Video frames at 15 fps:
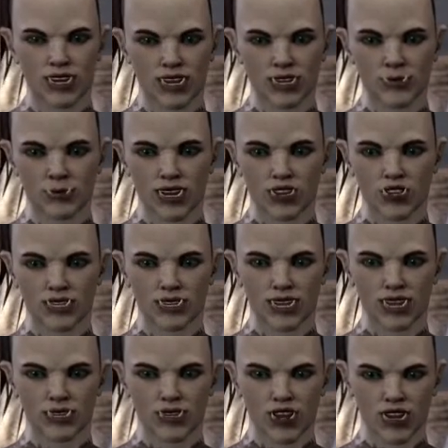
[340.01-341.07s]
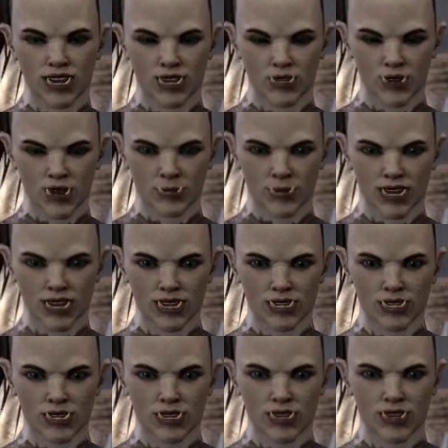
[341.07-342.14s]
especially concerning
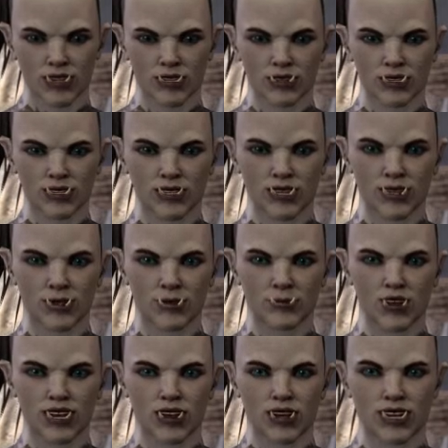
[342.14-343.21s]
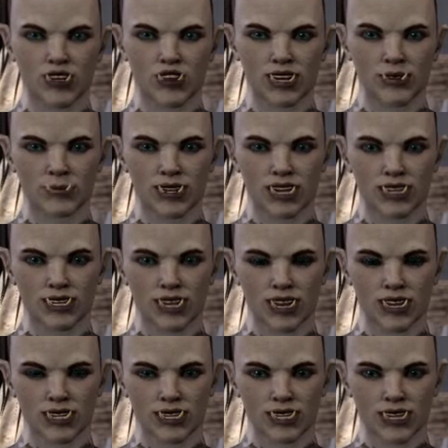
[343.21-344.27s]
romance. someone catches my
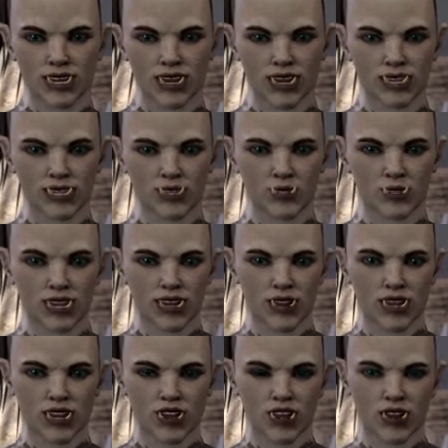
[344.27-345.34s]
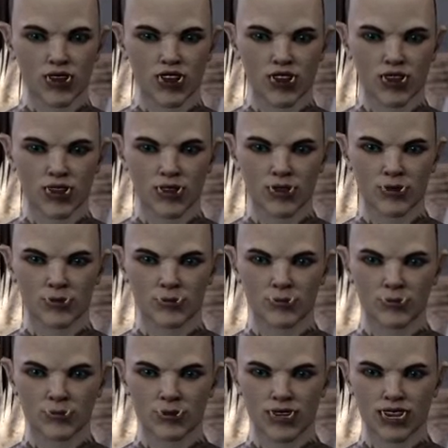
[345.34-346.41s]
eye, I'll win their heart.
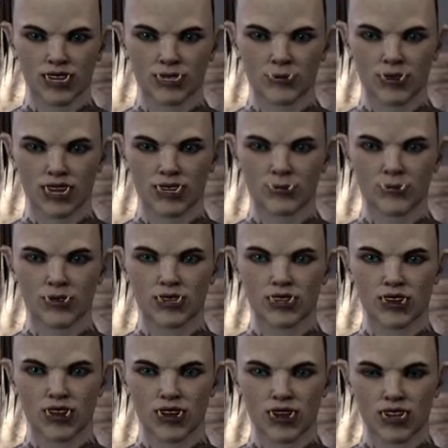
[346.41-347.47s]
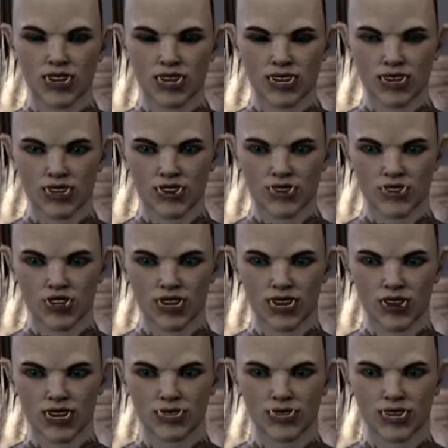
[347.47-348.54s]
Bloodied my blade on dozens of
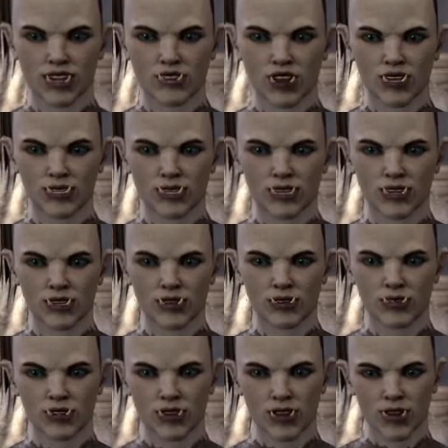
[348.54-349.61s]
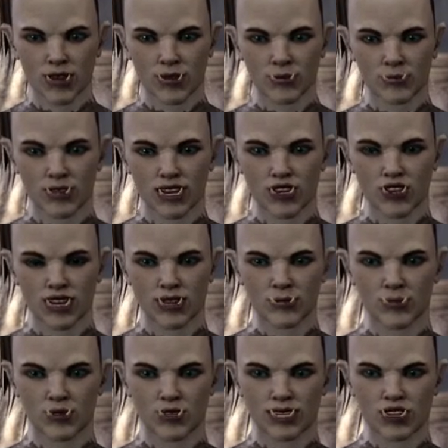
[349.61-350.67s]
jealous lovers. Not to mention
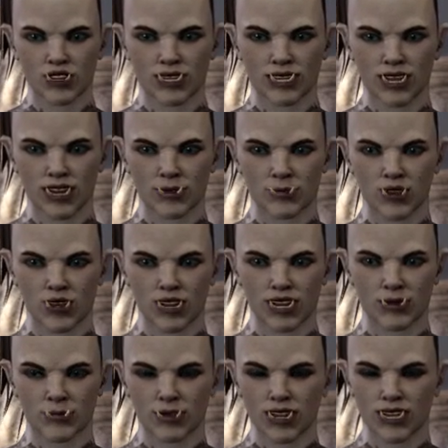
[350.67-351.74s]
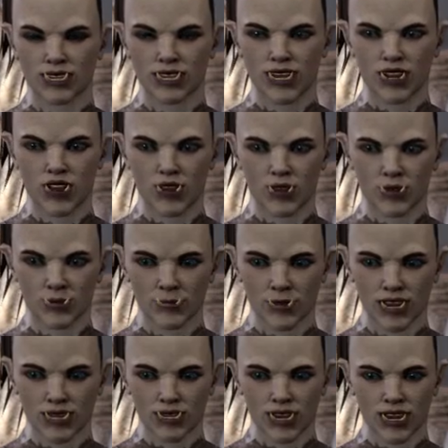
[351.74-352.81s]
preachy types who can't mind their own
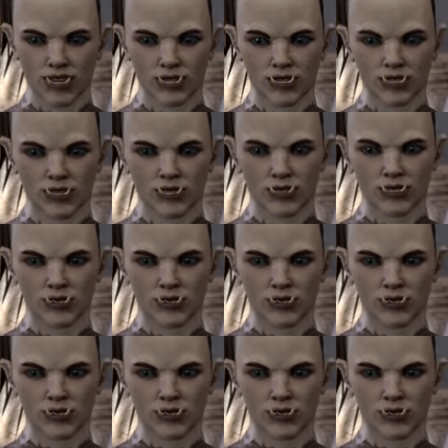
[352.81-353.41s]
business.